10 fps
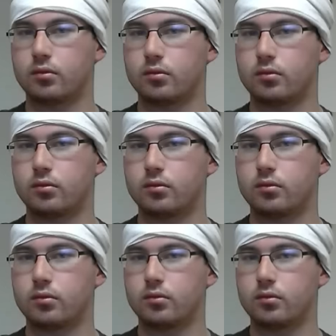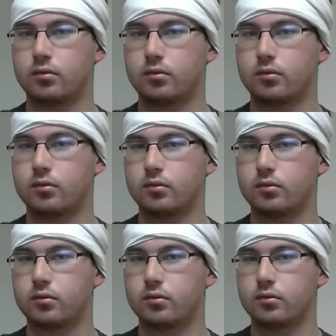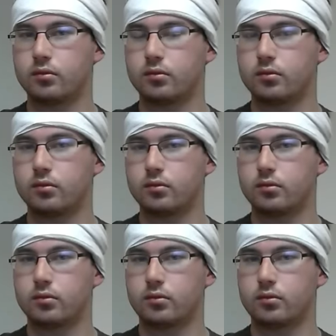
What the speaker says: (not speaking)